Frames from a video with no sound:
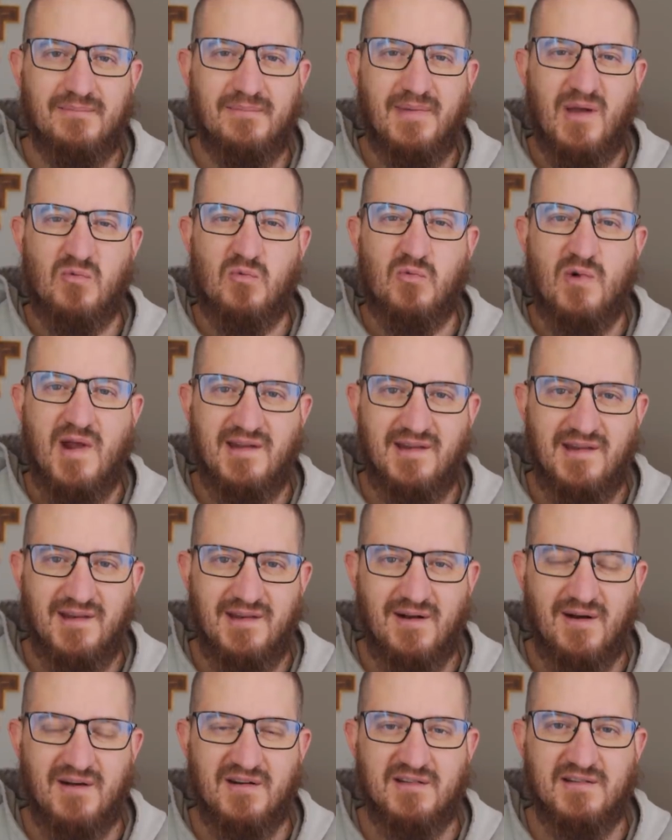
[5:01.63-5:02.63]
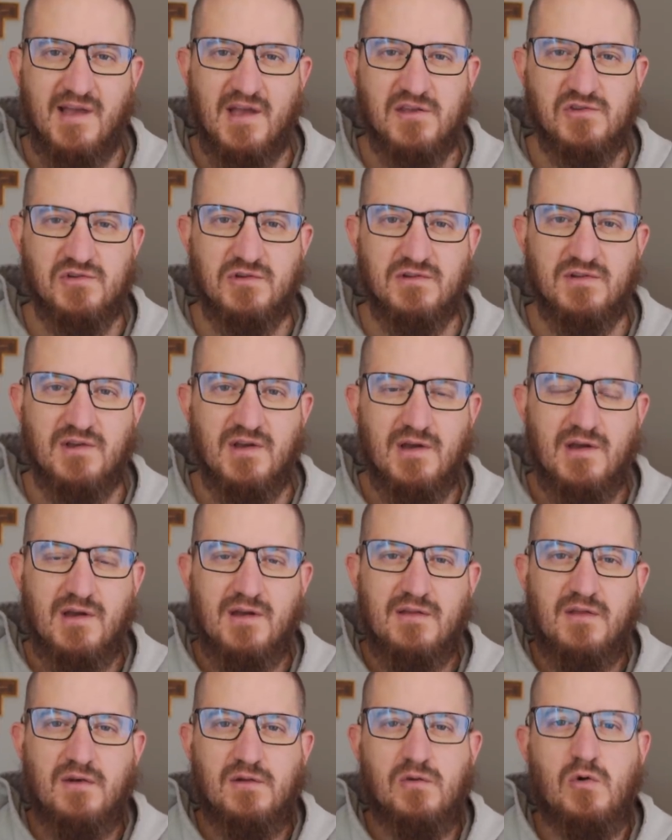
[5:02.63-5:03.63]
by rending our schedules,
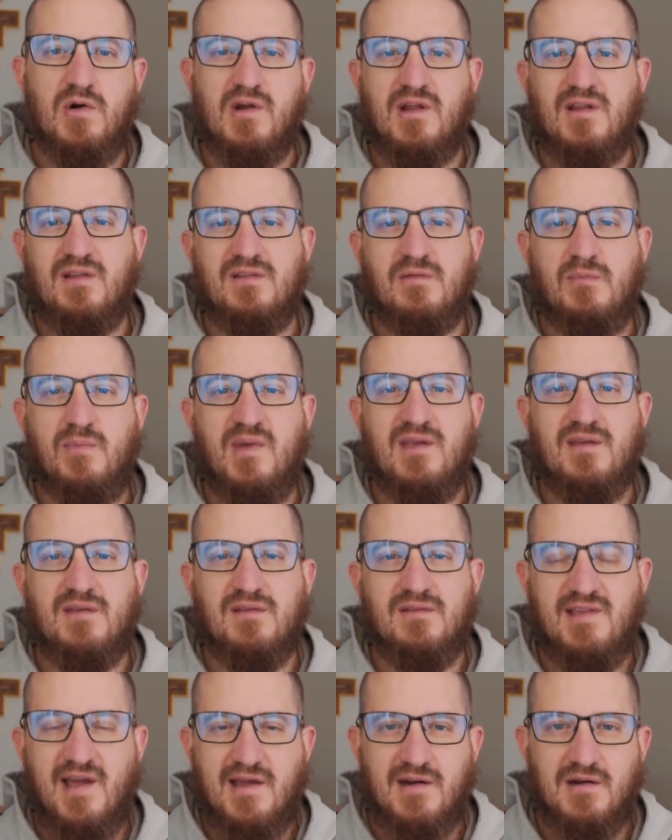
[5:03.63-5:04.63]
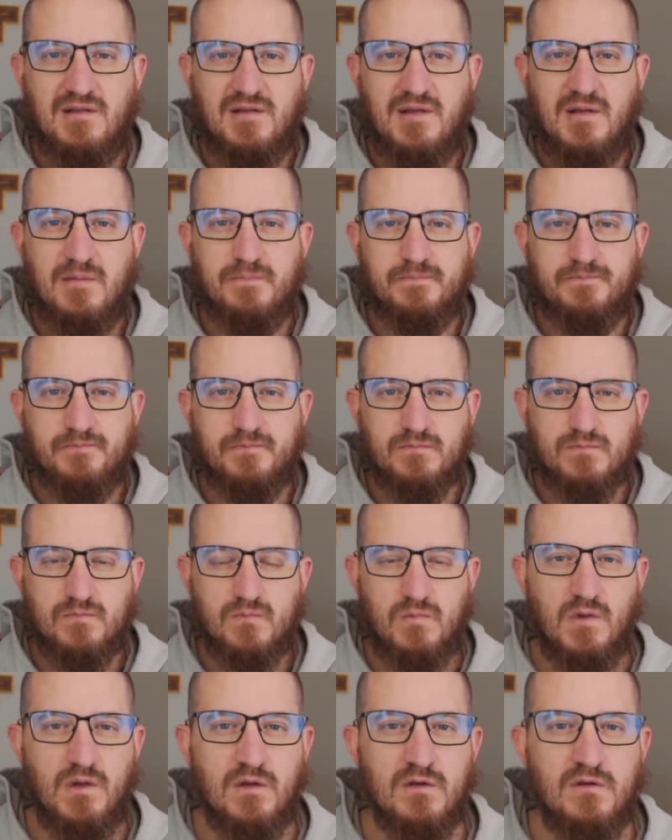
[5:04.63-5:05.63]
the Lord can speak tenderly
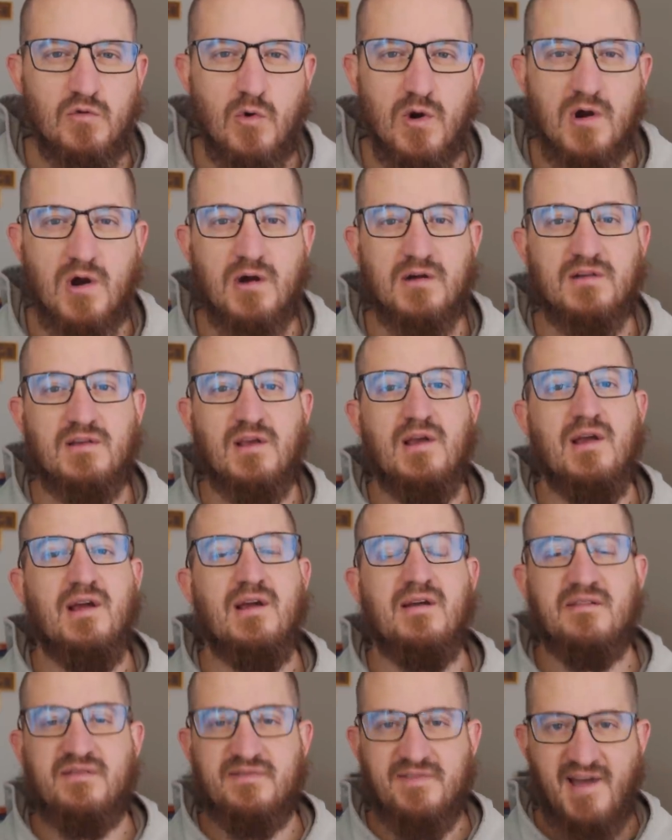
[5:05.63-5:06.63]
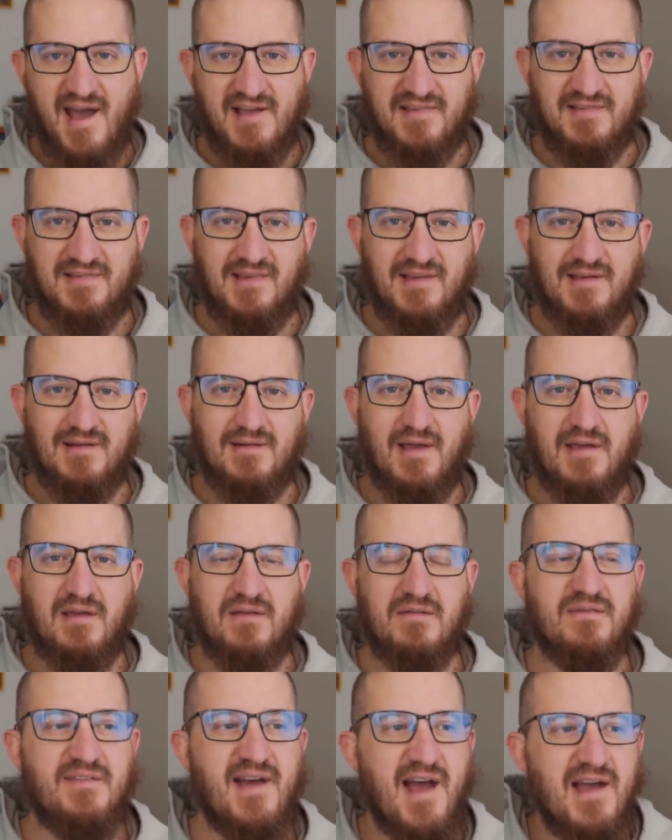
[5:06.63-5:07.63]
to our hearts. Fasting,
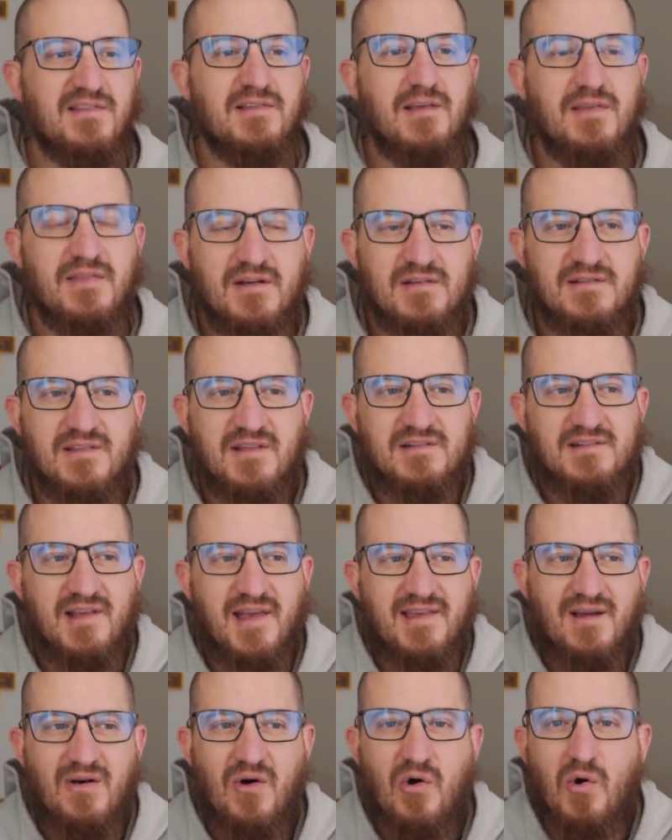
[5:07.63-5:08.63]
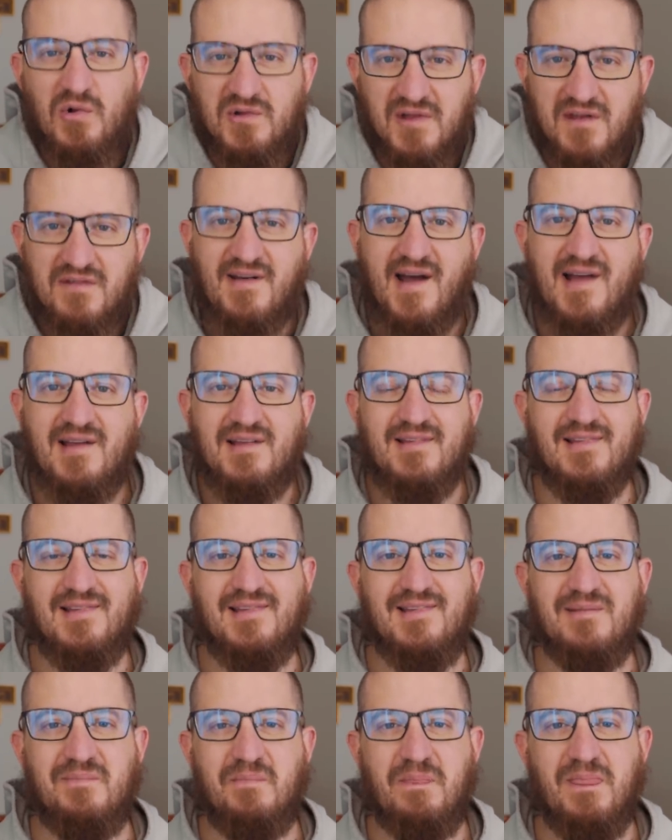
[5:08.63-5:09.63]
like fasting, there's there's like a holy
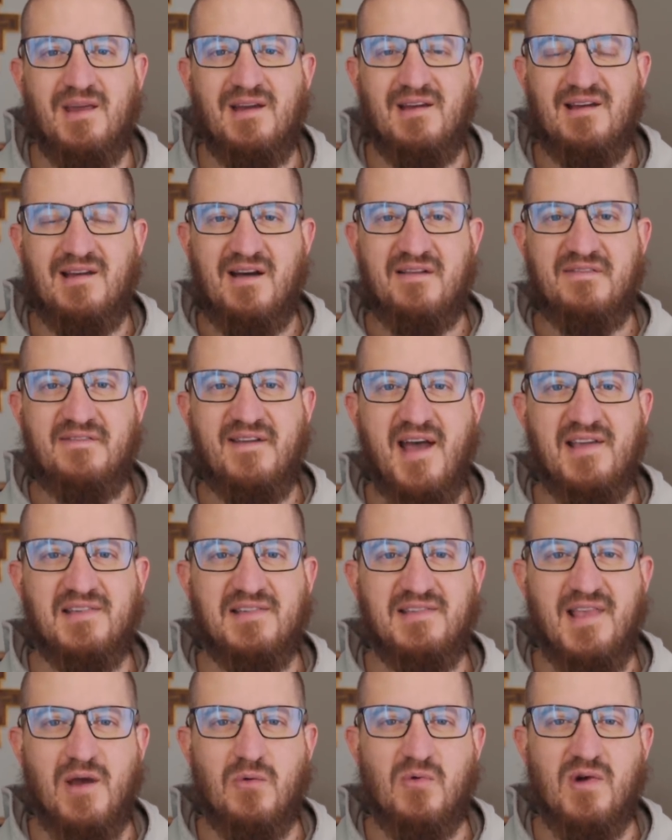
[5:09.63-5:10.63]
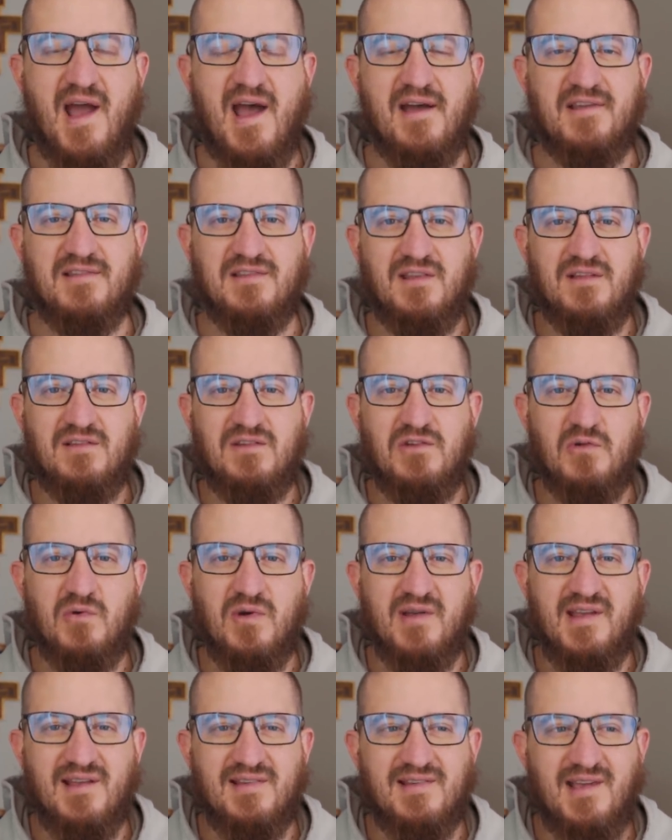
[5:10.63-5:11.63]
violence of fasting that we're asked to do
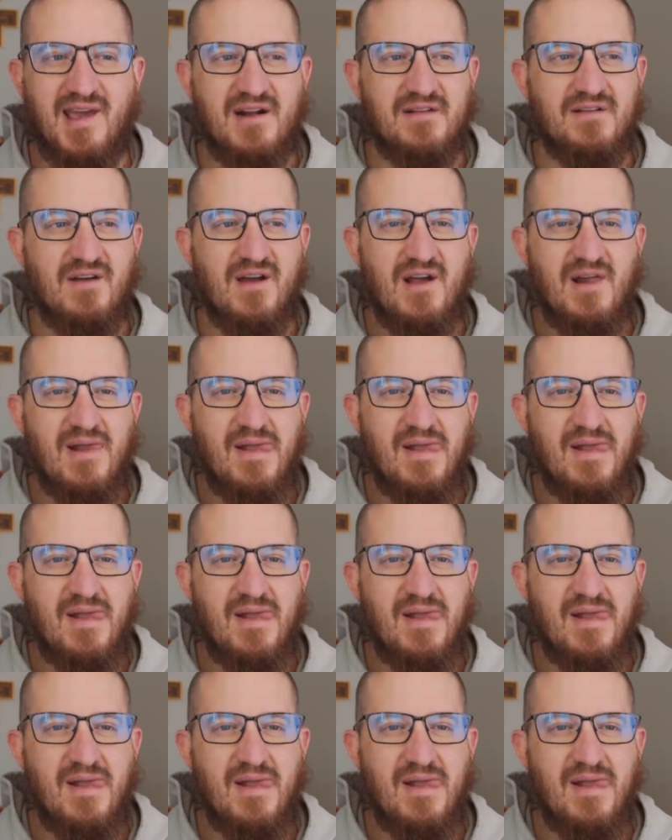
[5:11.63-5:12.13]
against kind of